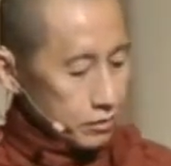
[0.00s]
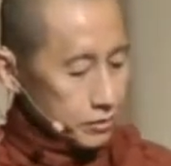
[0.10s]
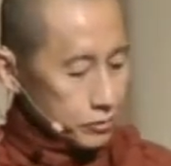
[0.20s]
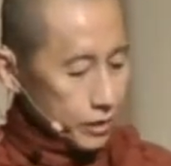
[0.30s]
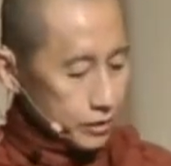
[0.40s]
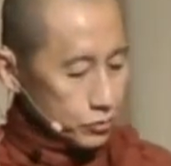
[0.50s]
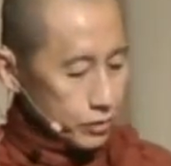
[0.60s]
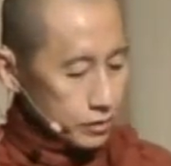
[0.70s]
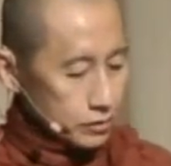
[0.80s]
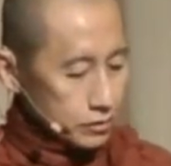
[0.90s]
With what
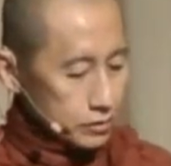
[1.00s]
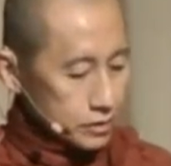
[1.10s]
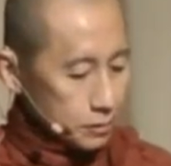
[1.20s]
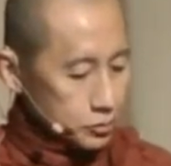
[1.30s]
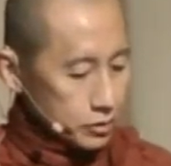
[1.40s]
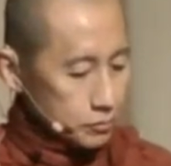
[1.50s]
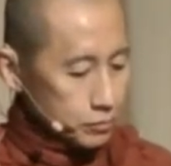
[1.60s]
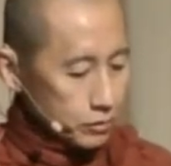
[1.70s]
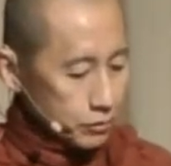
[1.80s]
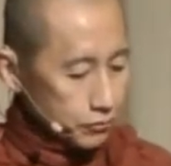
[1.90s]
one conceptually
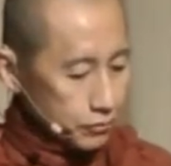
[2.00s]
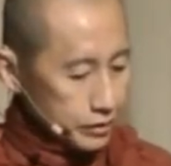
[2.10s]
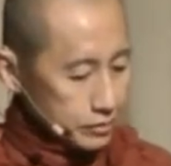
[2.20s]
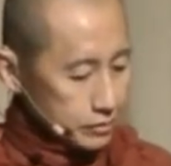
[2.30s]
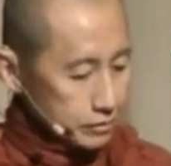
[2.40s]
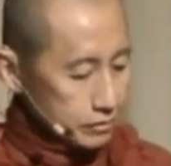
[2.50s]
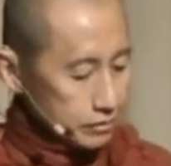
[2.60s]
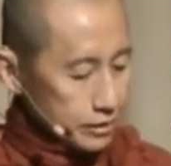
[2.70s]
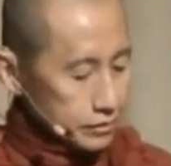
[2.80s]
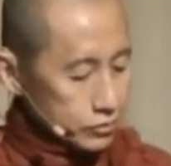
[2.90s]
proliferates
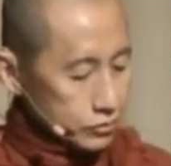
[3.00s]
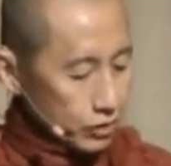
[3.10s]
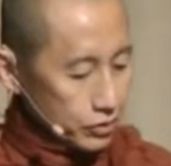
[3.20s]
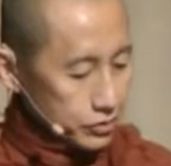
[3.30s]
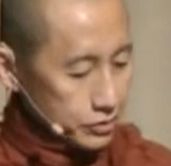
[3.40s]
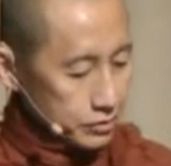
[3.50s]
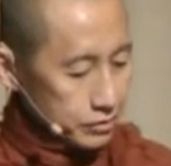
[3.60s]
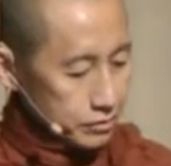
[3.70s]
as the source,